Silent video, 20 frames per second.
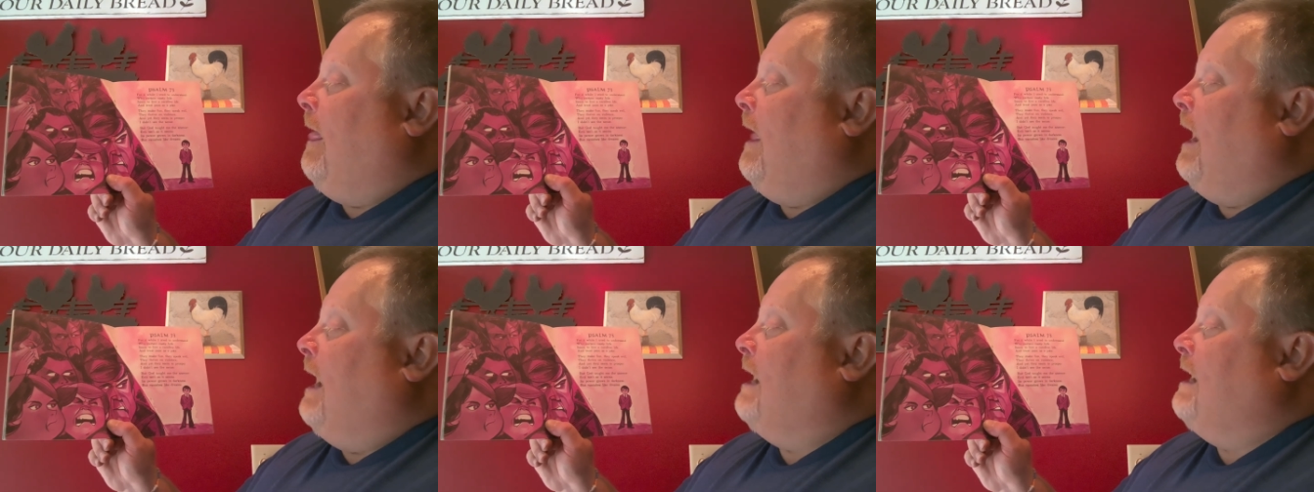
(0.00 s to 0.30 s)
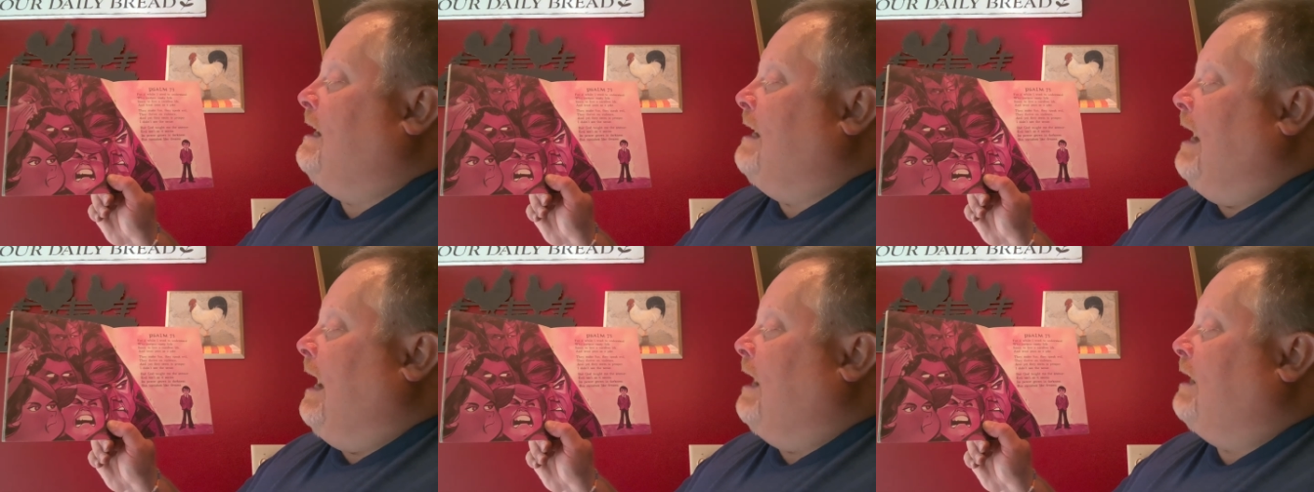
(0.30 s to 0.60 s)

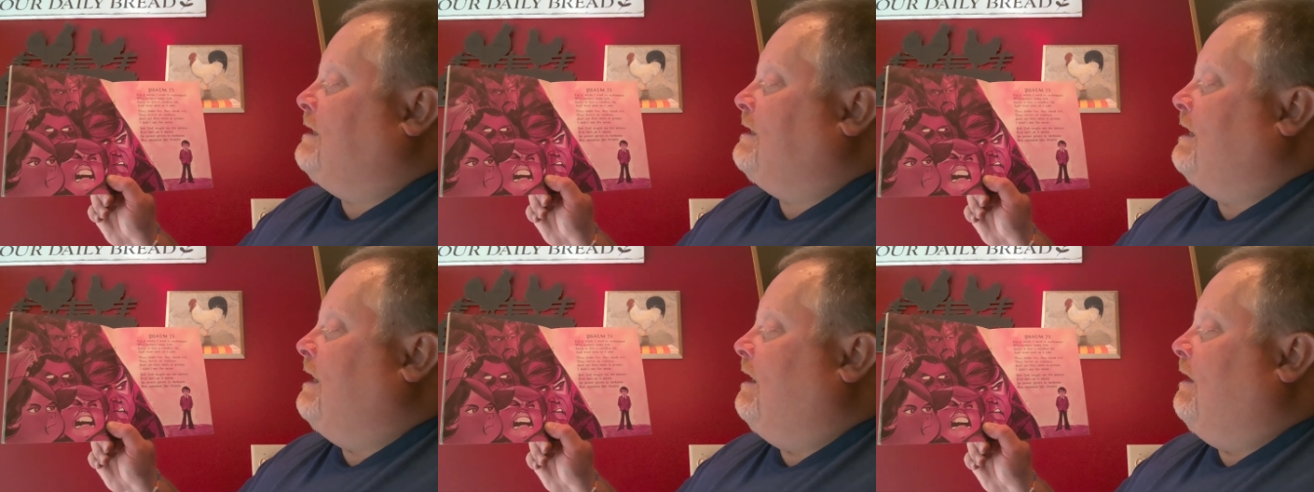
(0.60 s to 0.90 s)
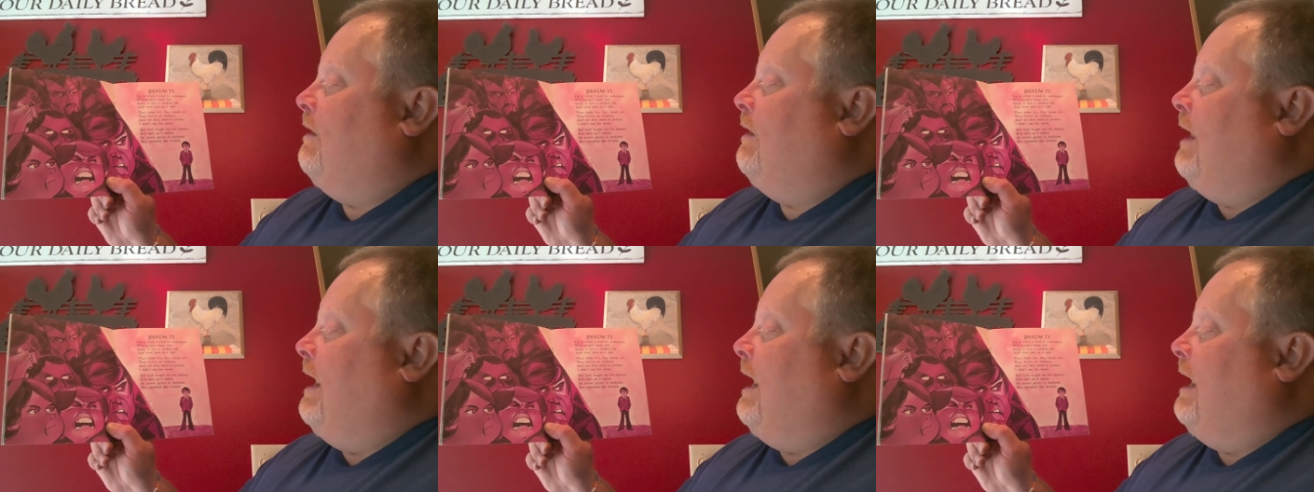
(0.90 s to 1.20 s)
and yet
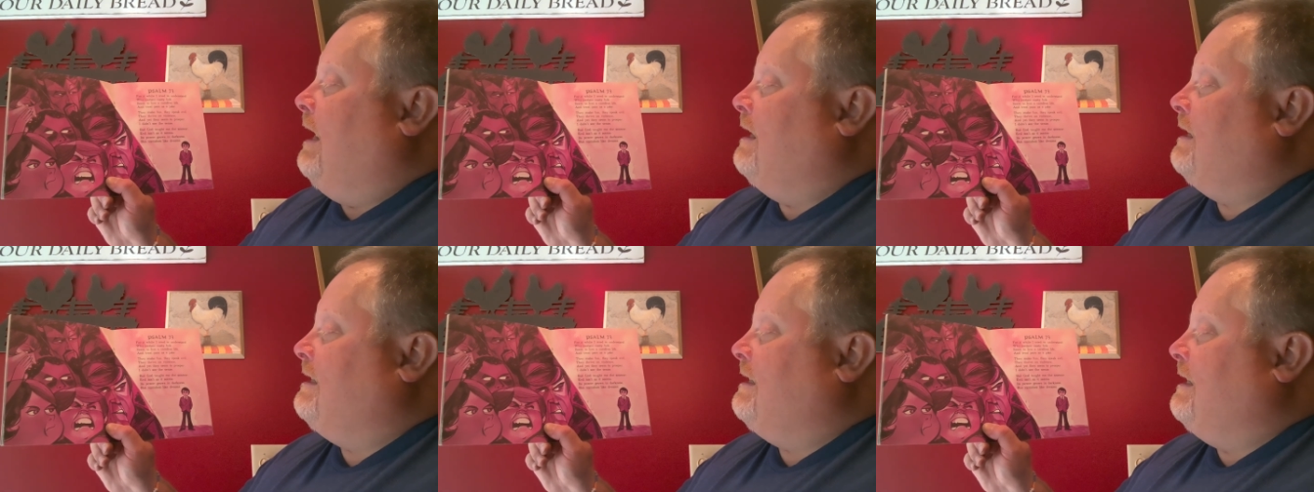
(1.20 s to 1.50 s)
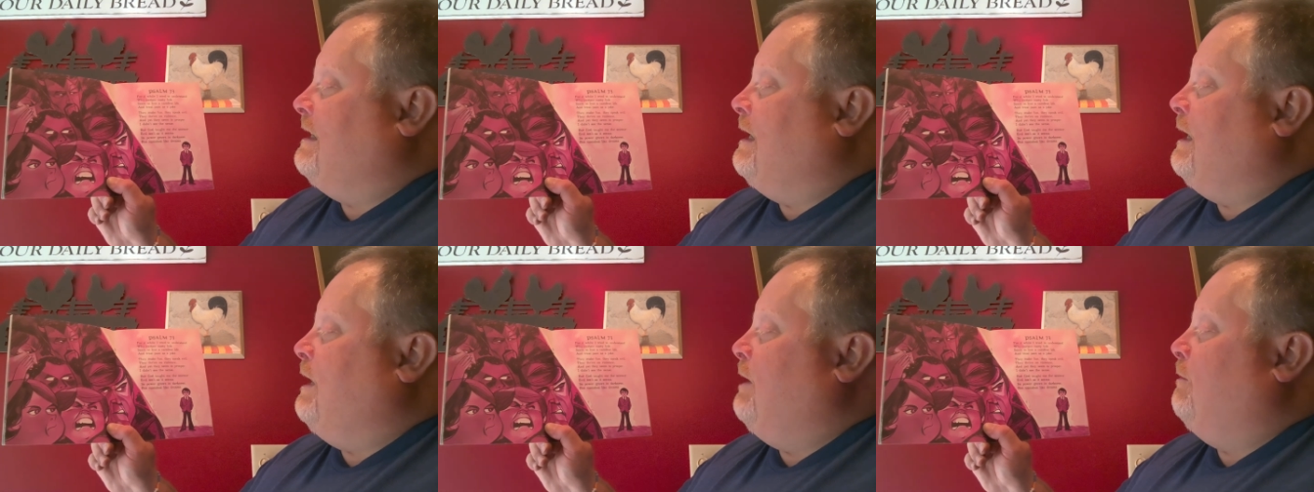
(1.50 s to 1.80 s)
they
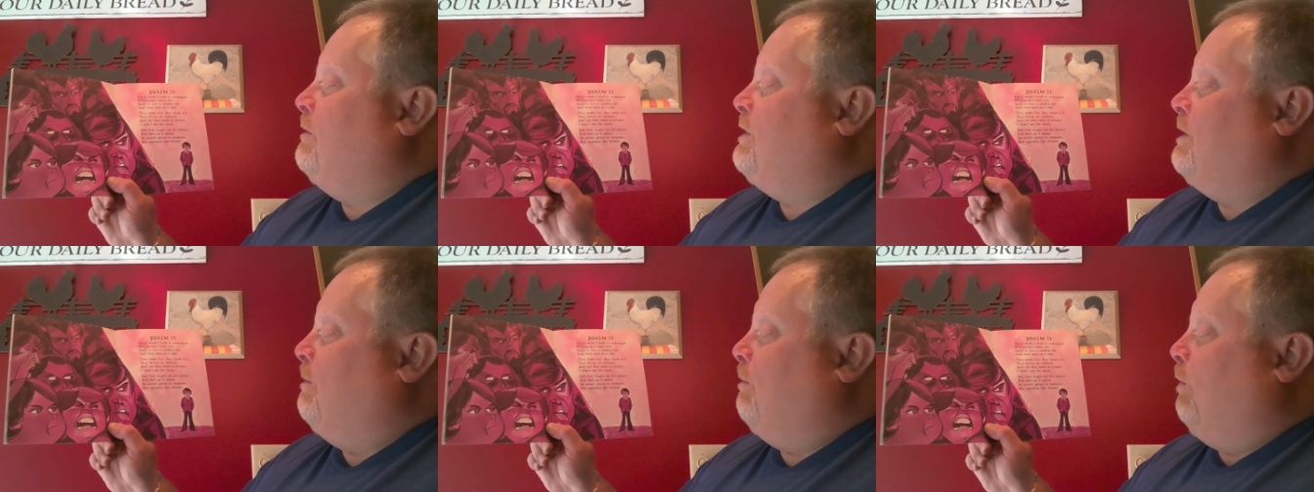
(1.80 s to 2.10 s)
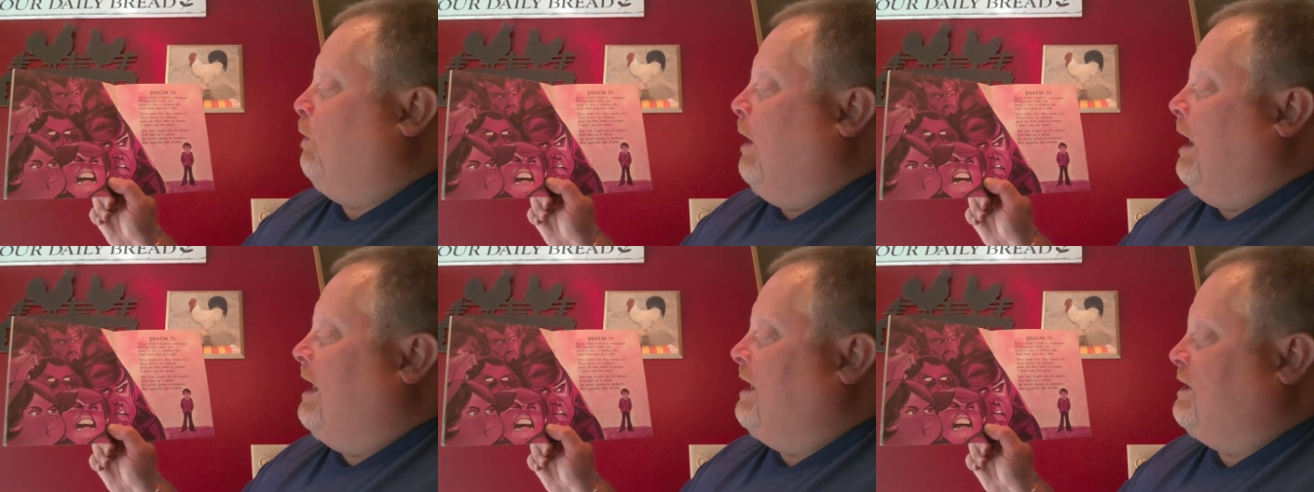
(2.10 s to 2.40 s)
seem to
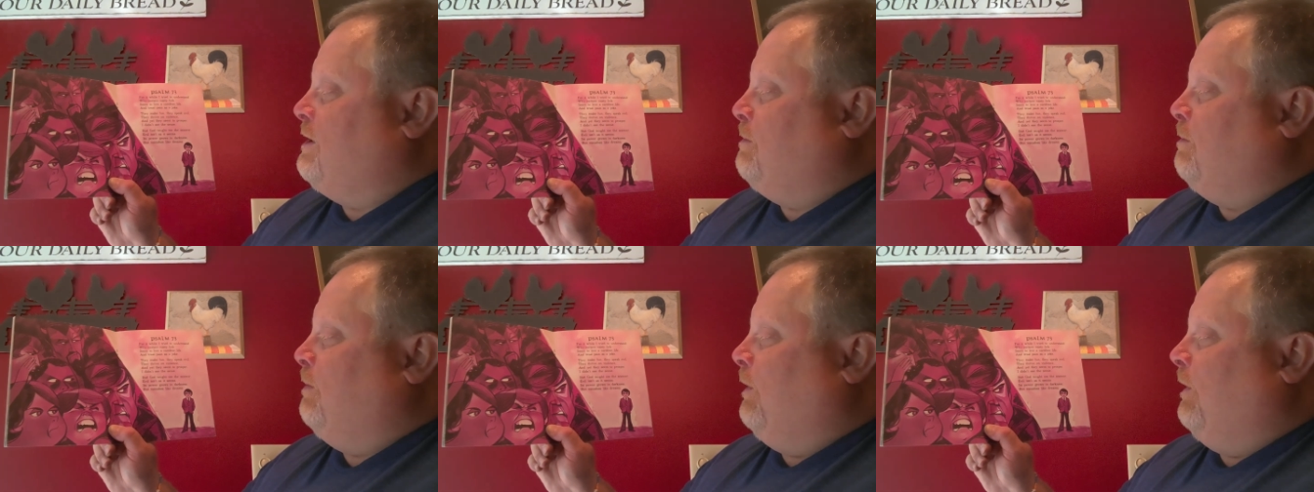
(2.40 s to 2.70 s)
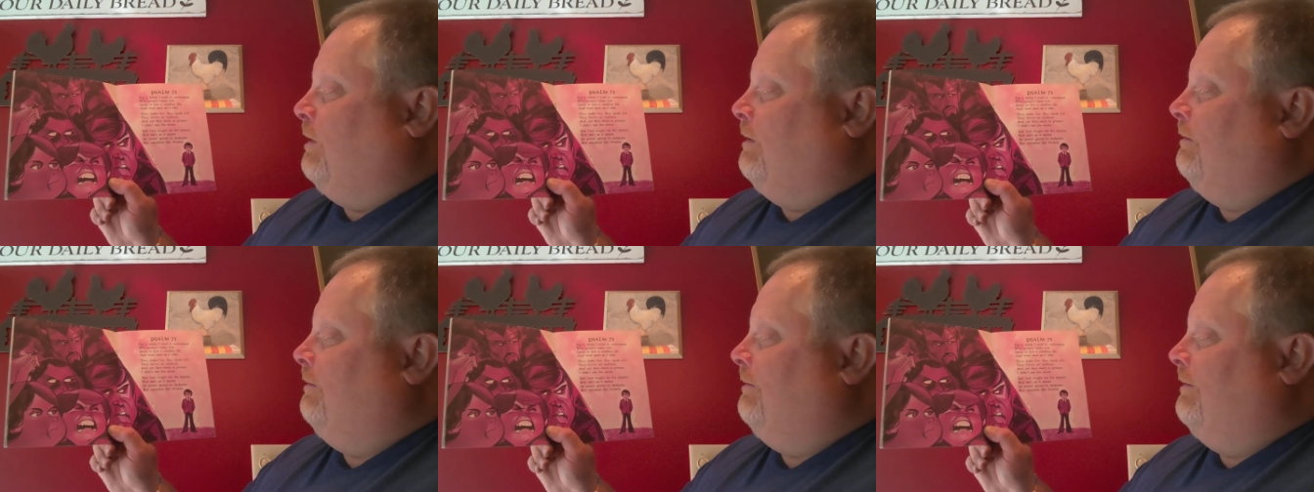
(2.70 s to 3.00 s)

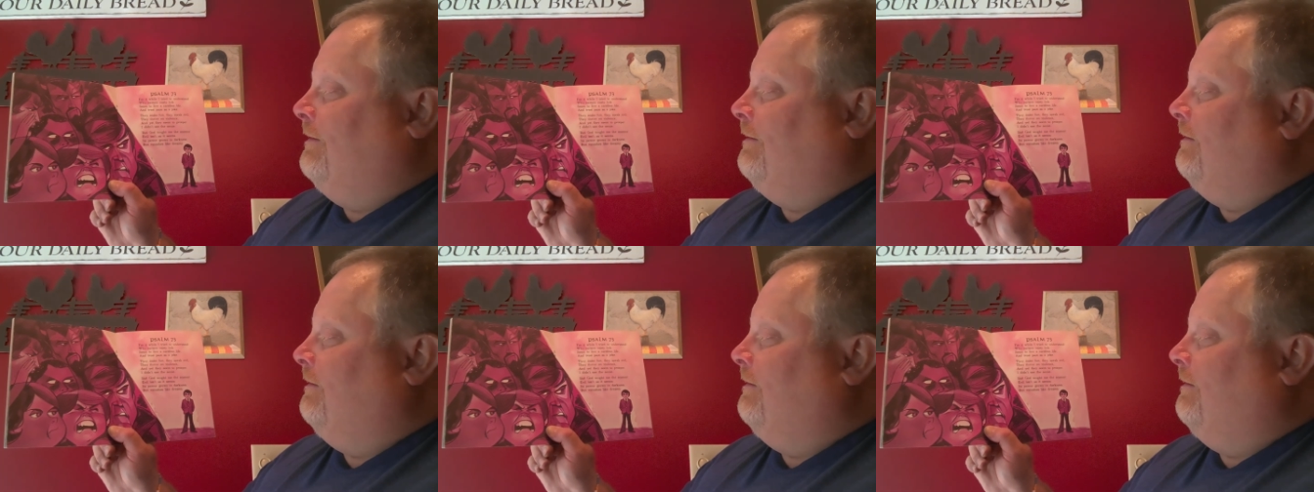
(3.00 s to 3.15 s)
prosper.